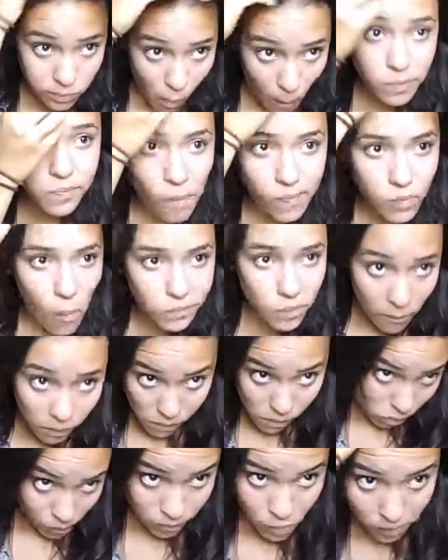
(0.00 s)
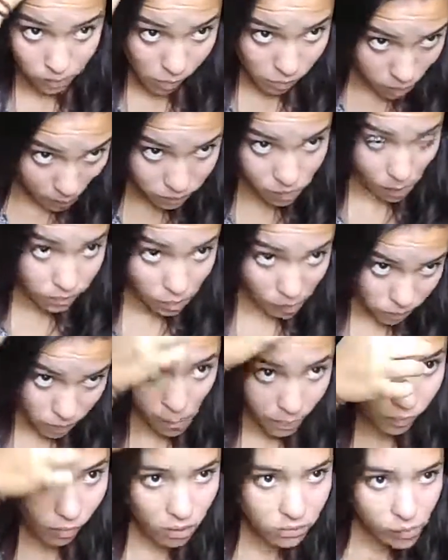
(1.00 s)
So what I'm going to be doing
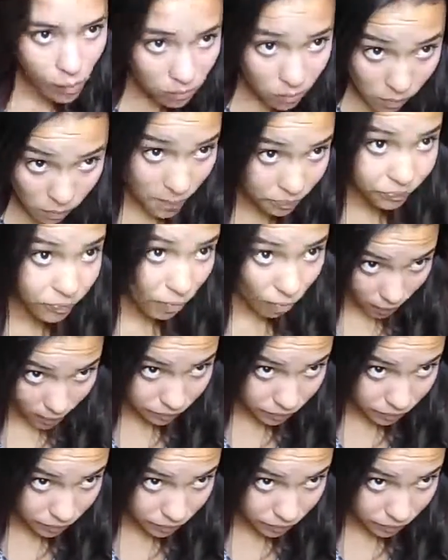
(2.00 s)
first is I'm just